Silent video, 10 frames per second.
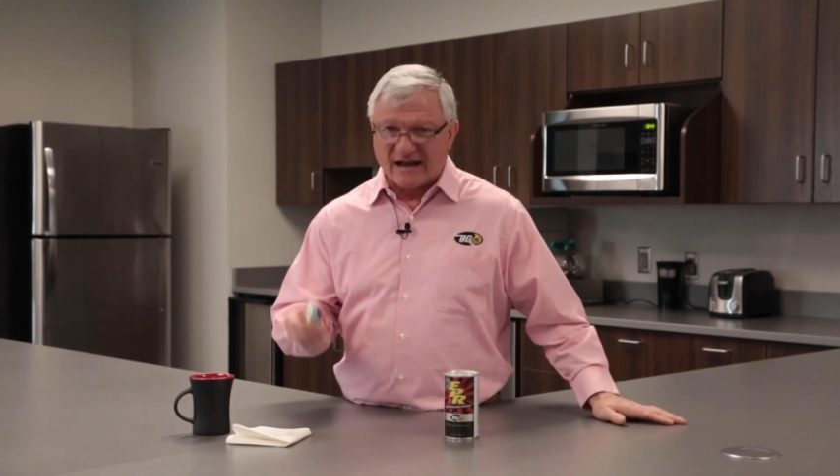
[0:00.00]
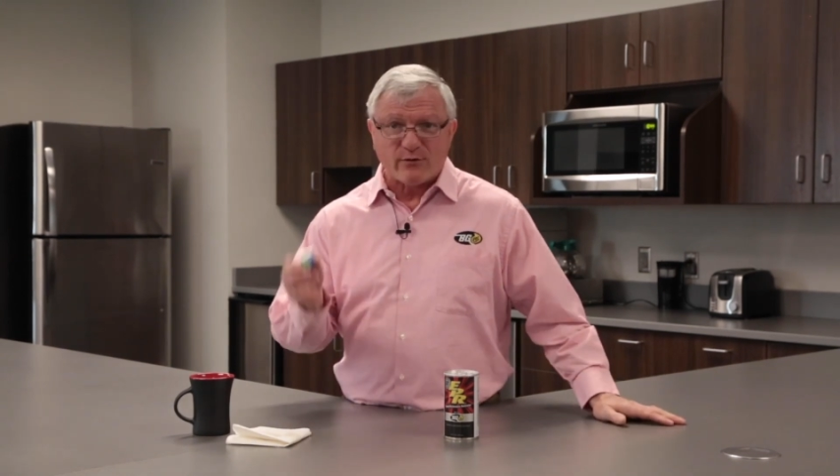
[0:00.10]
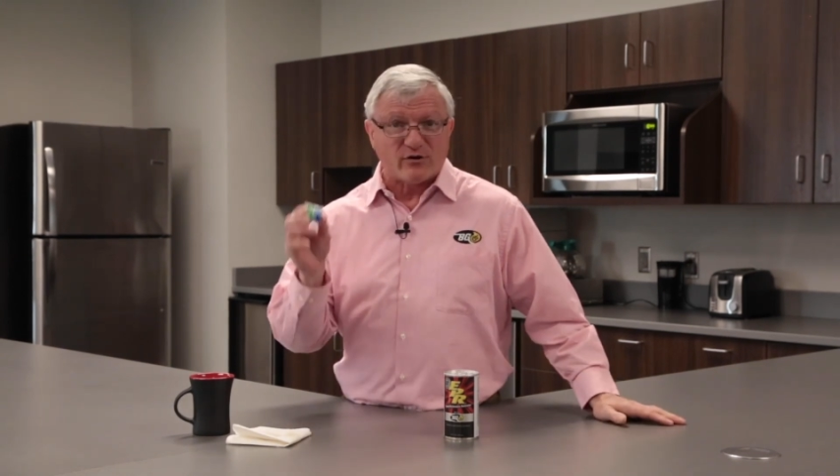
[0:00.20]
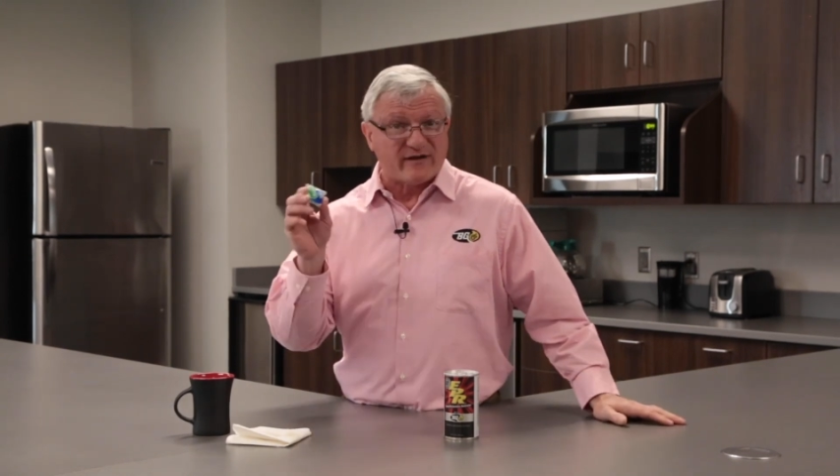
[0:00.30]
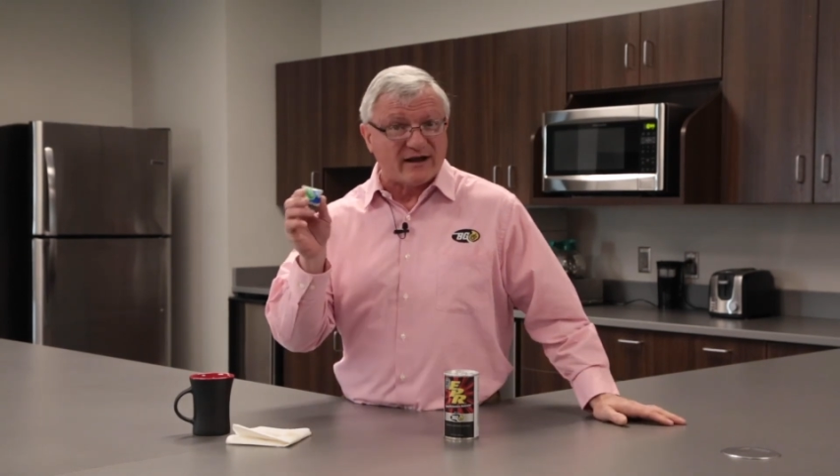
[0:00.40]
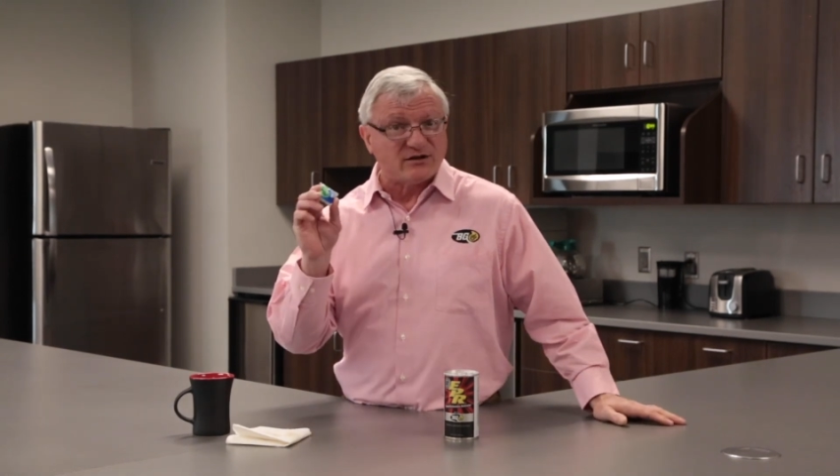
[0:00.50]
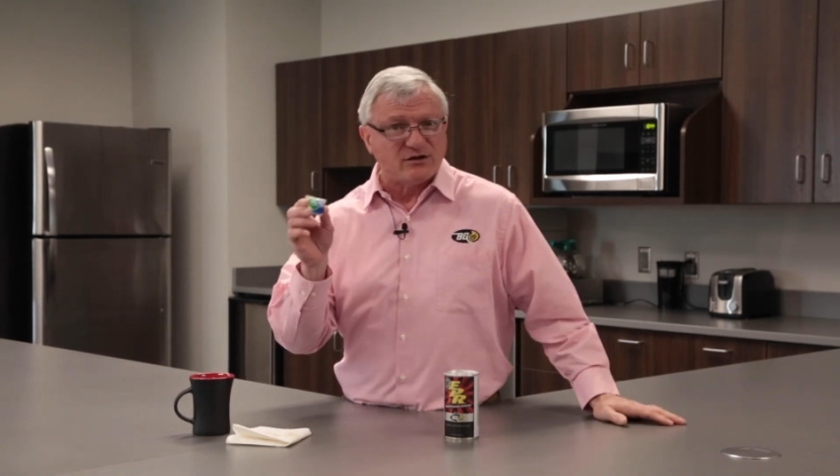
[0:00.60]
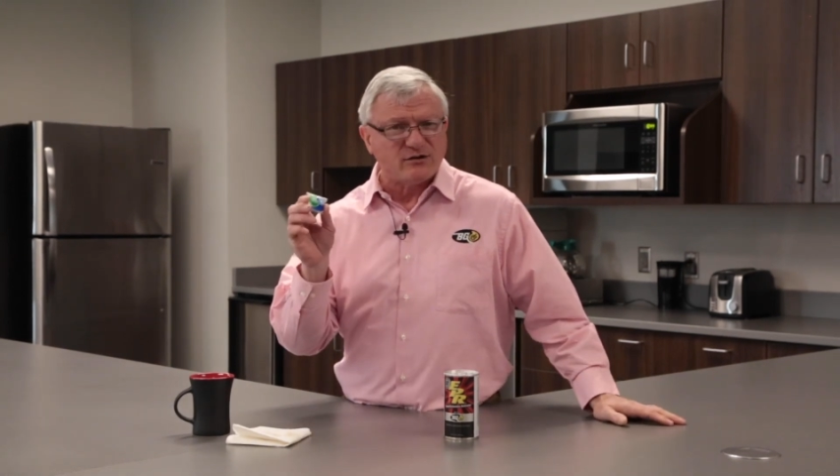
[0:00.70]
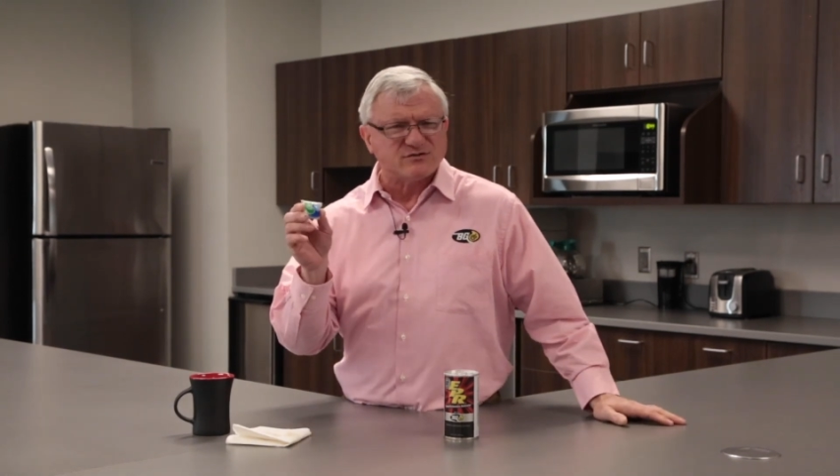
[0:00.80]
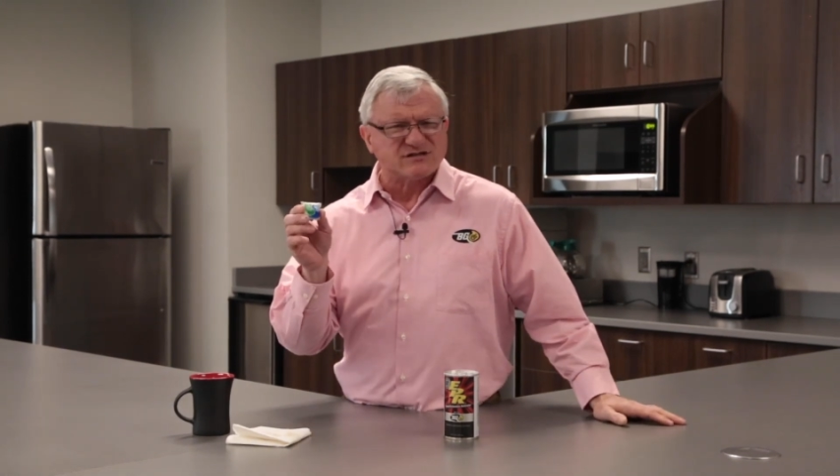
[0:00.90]
And I would have had to
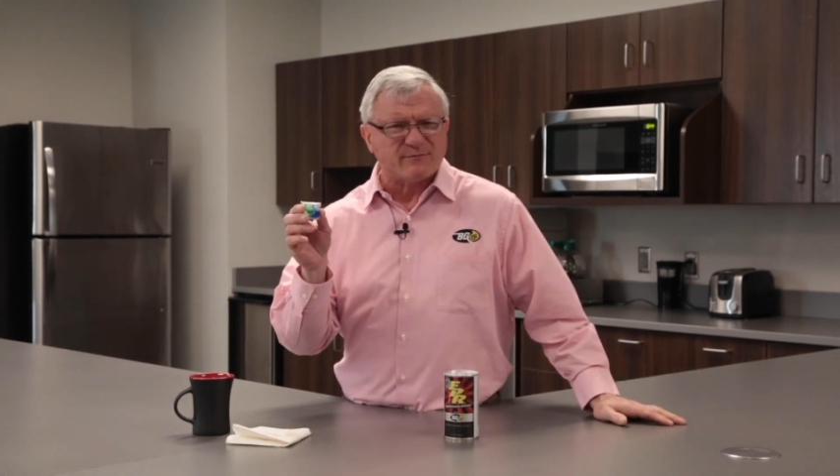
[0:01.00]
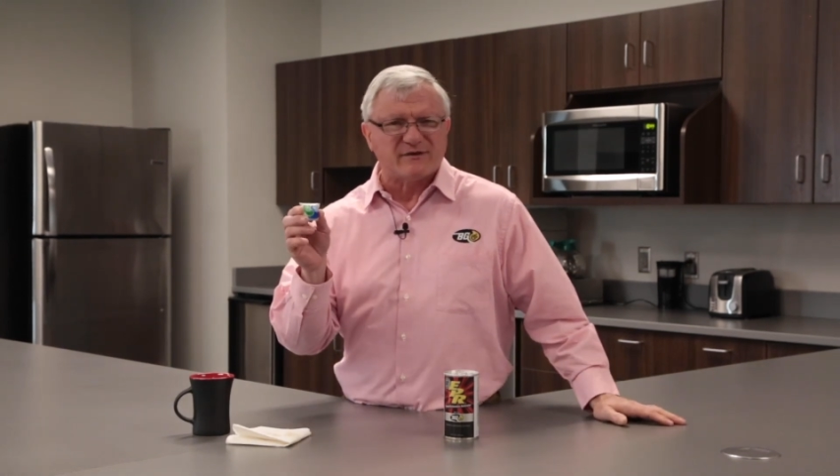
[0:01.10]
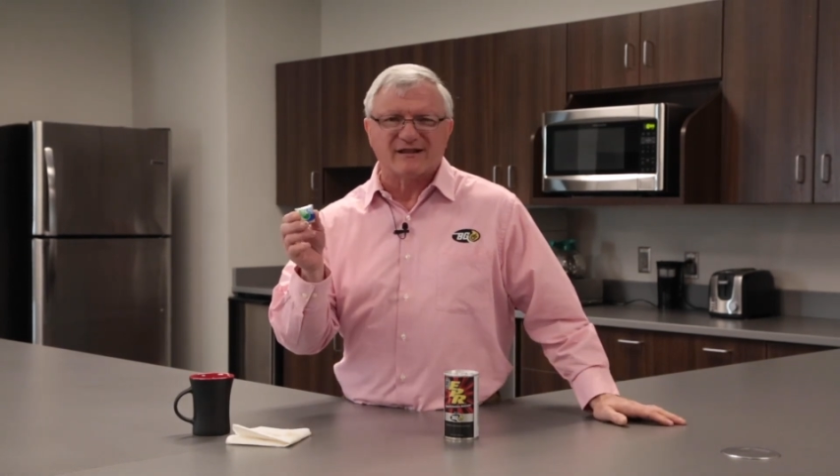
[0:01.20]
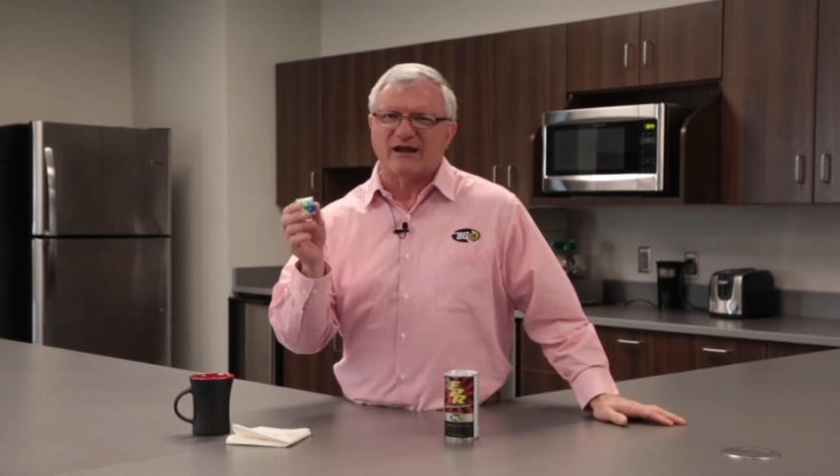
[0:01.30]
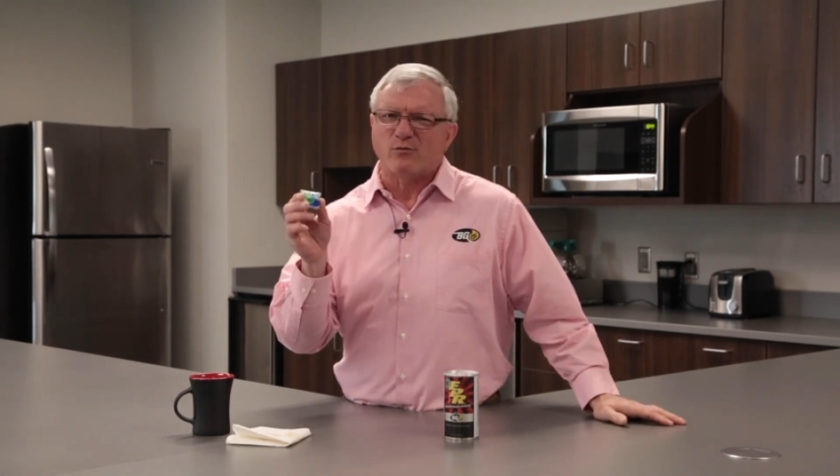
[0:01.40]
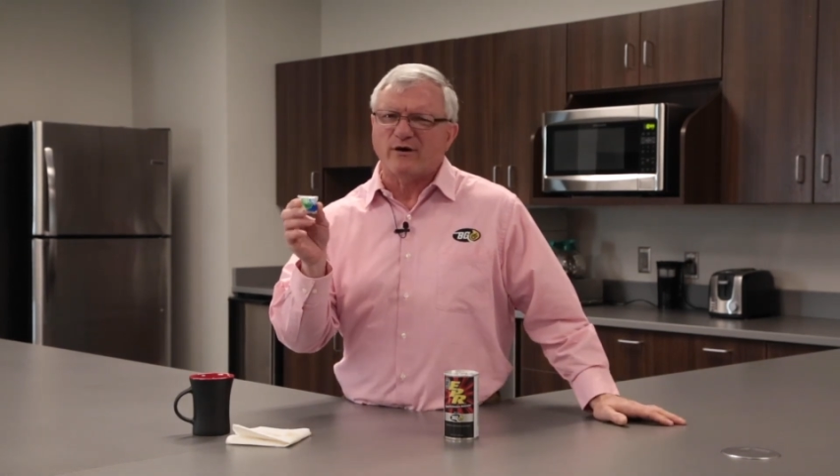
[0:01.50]
use something like